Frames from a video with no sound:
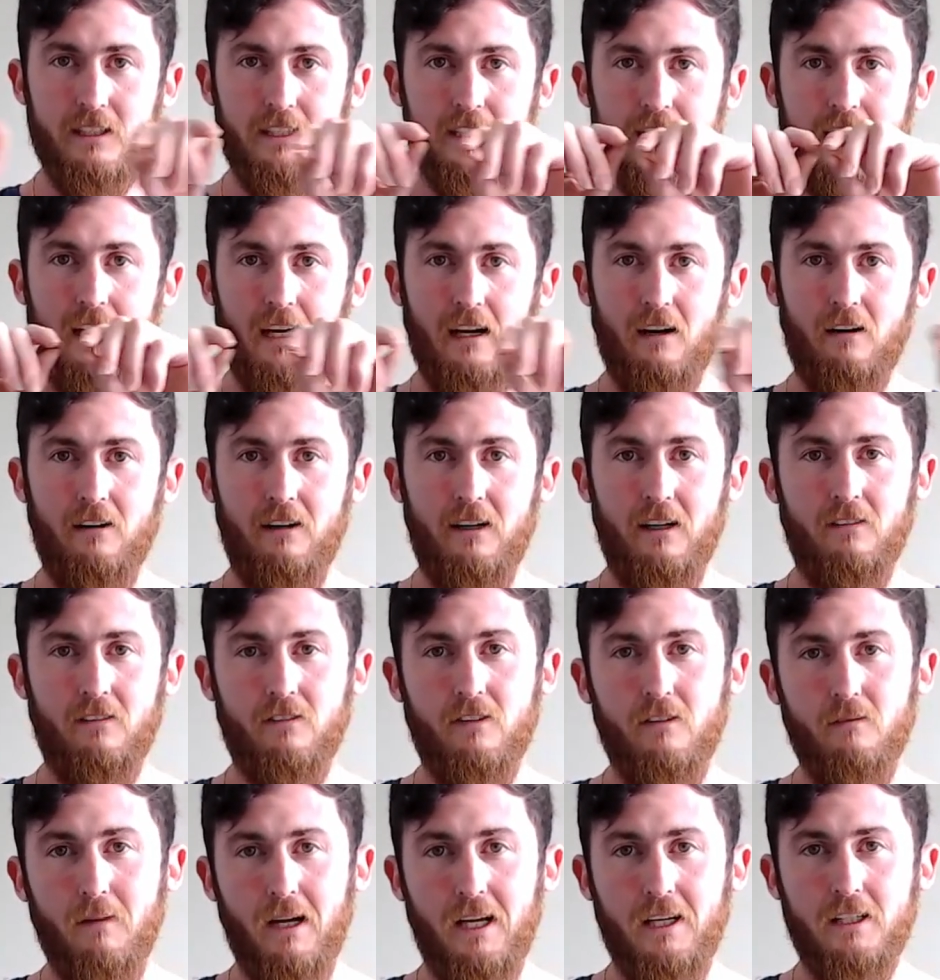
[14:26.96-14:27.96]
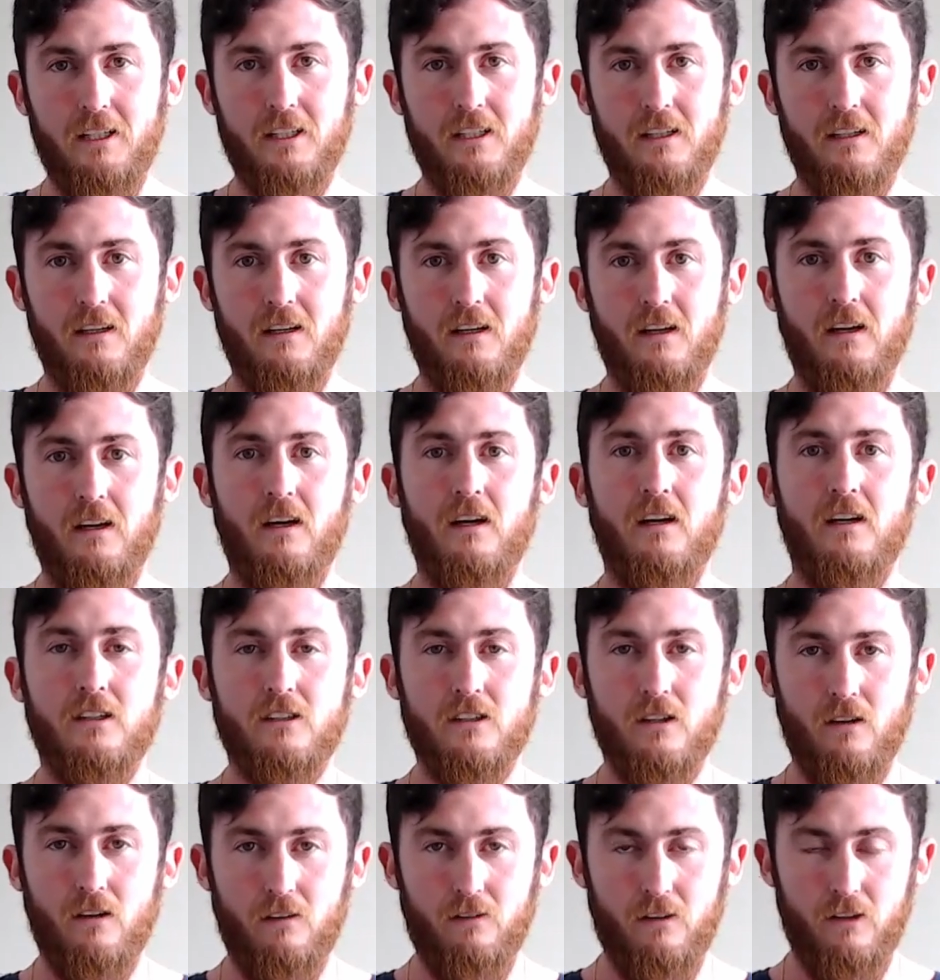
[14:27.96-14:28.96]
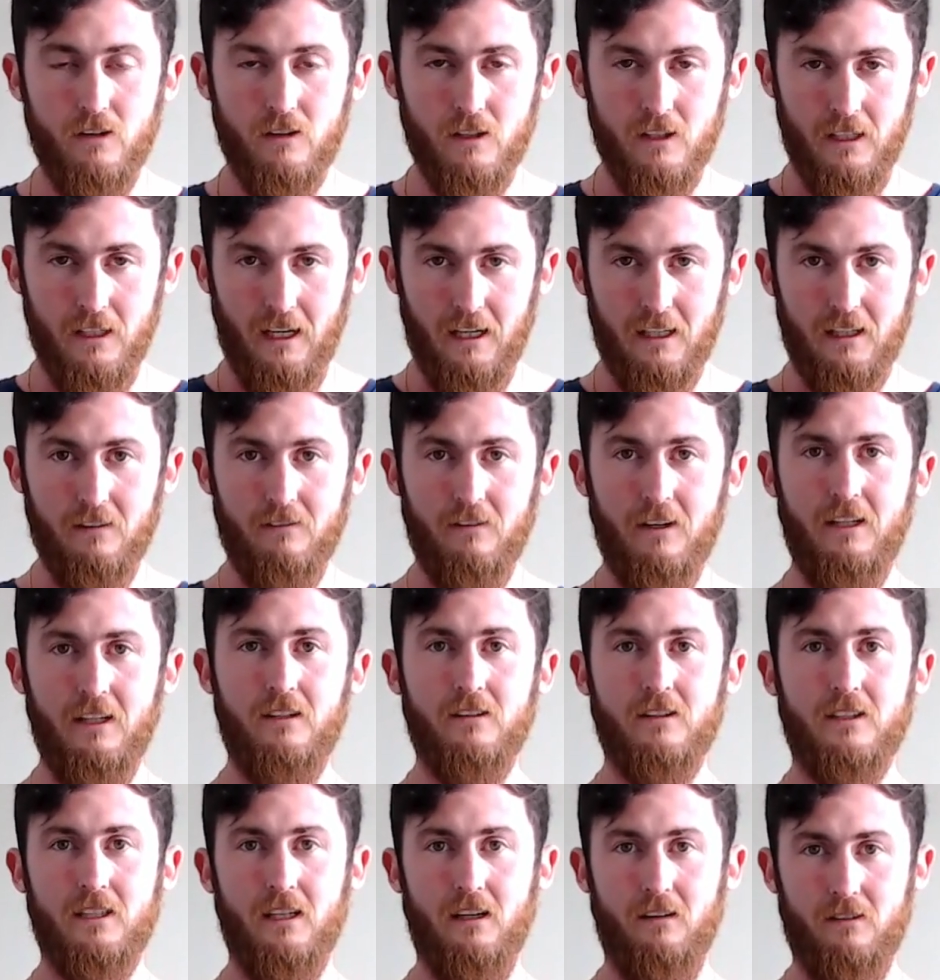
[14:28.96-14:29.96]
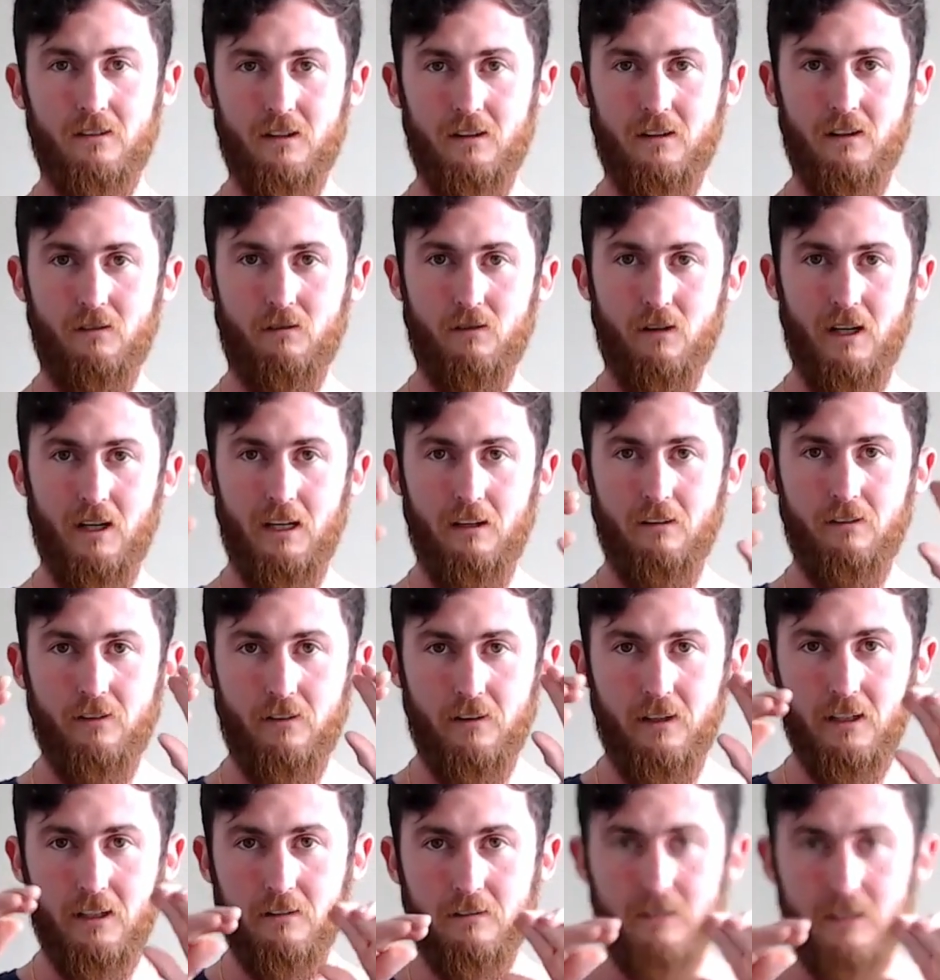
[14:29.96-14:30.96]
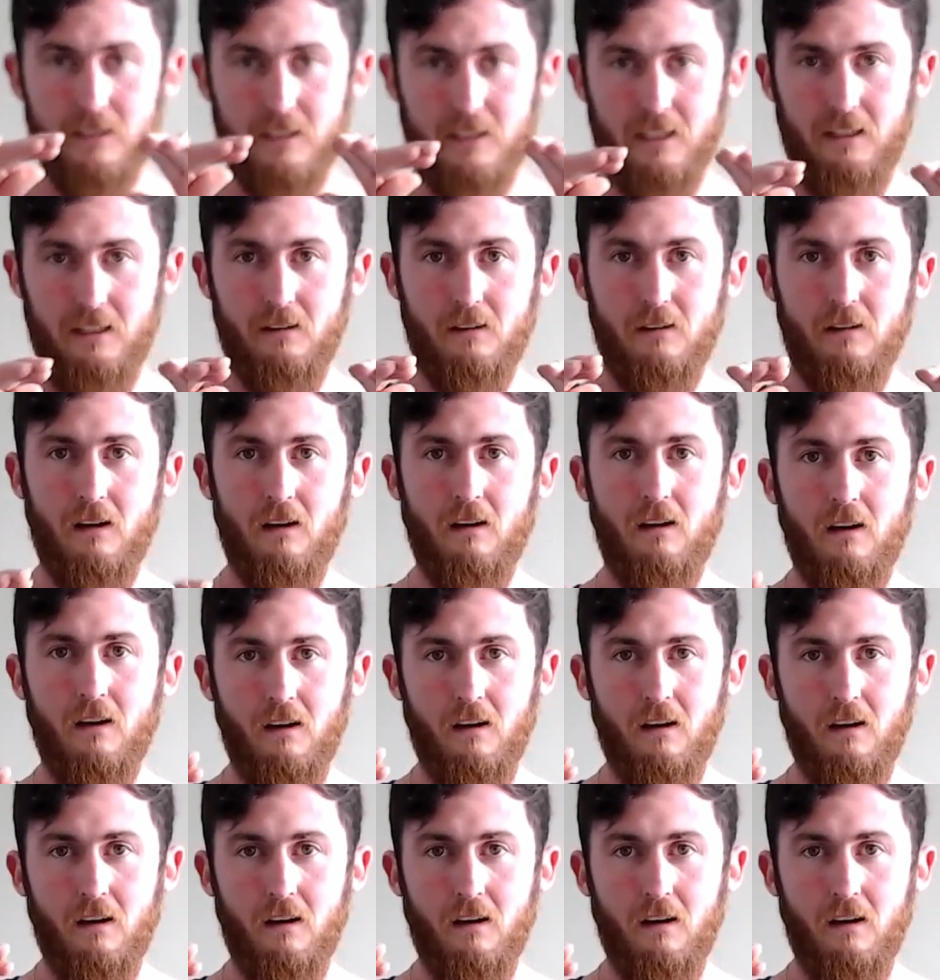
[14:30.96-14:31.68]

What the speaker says: carry information. So if you can elevate yourself to the right frequency,